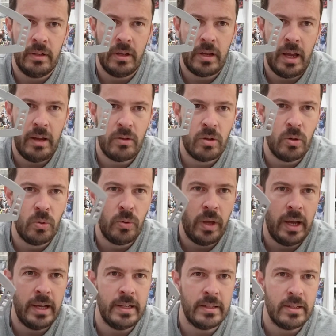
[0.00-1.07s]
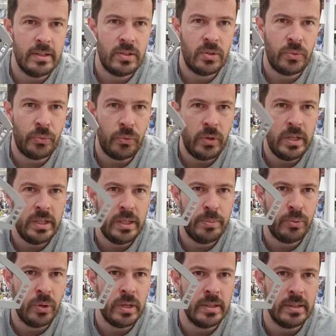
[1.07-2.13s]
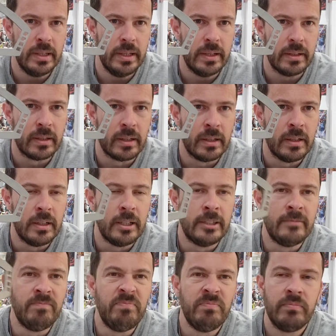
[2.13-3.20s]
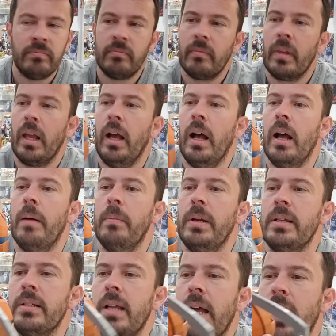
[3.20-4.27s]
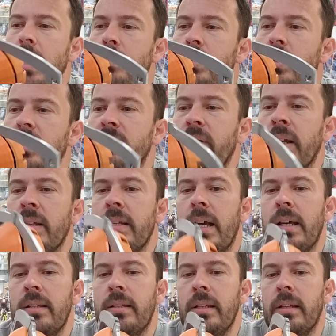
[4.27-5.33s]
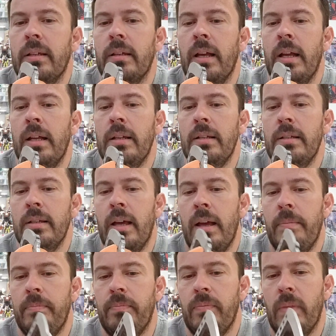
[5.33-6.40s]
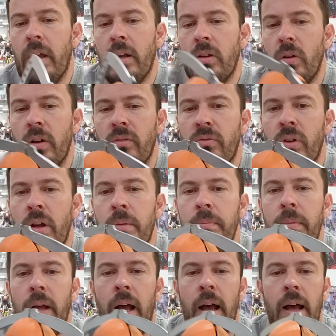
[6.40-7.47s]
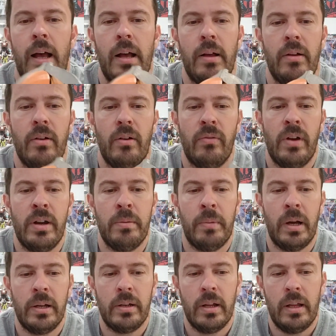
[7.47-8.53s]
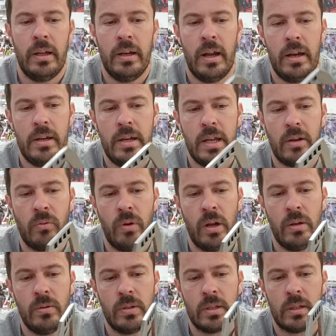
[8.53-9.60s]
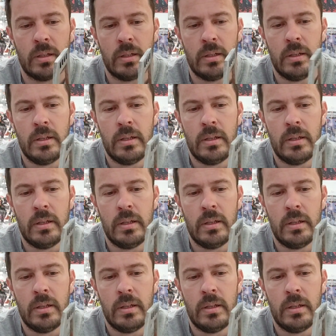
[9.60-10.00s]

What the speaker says: Look how cool that is. It's 3D printed. It's absolutely fantastic. And I got it from a friend of mine, Nick Rose.